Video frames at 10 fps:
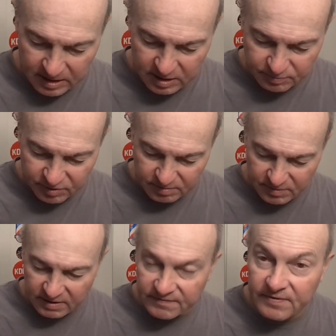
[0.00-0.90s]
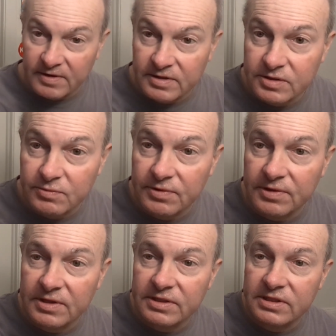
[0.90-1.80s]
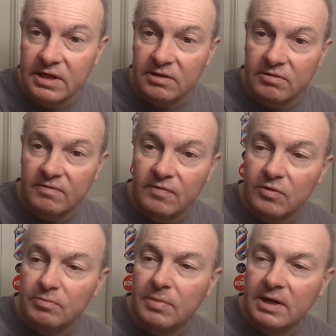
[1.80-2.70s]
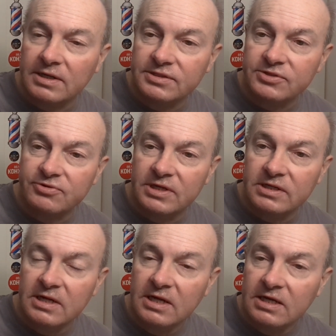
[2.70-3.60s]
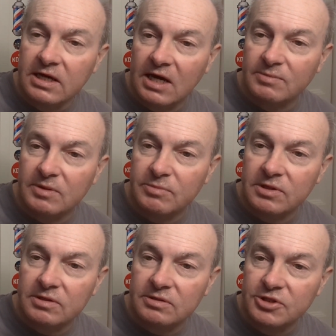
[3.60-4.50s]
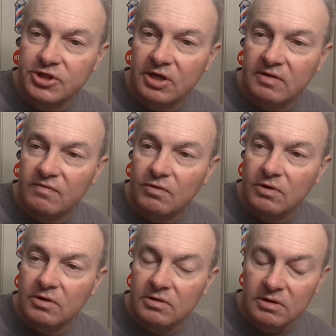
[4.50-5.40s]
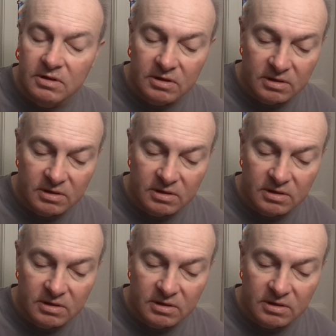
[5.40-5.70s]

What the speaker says: I prepped my face with this Taylor of Old Bond Street Chamomile shave oil.